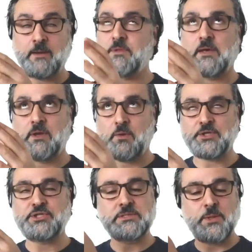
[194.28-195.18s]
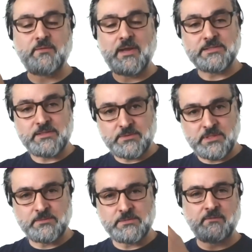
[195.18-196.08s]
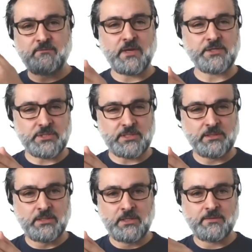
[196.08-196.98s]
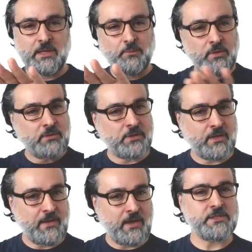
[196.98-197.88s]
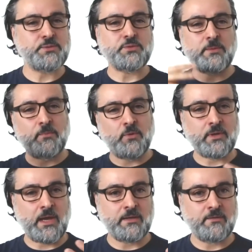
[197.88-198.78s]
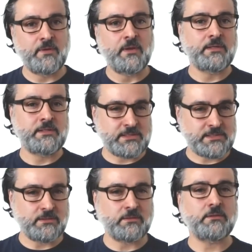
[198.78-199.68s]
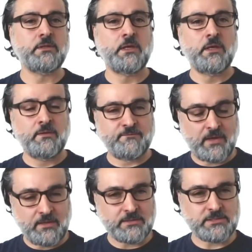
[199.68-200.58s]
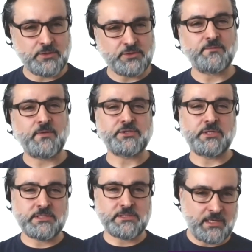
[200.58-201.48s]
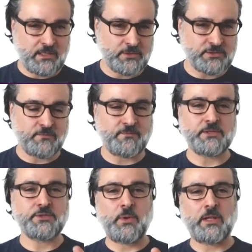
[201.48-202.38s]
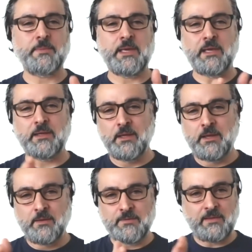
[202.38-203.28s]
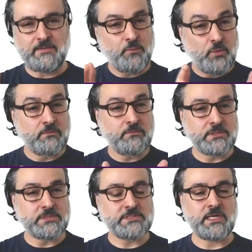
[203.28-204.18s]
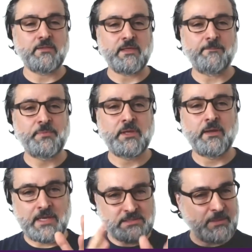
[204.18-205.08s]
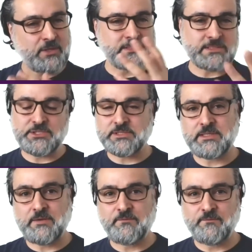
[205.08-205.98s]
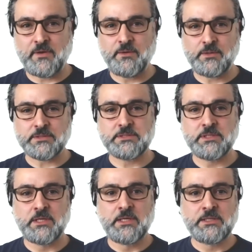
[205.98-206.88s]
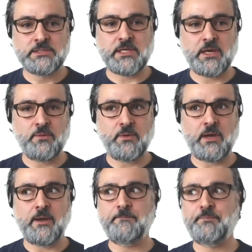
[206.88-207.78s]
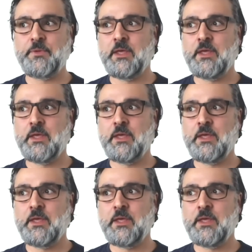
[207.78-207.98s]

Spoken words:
the questions that were around symptoms and functioning. They wouldn't look at the others, which were more kind of distal, social functioning, psychological well-being. They wouldn't consider that, and that's because it's just a different focus. So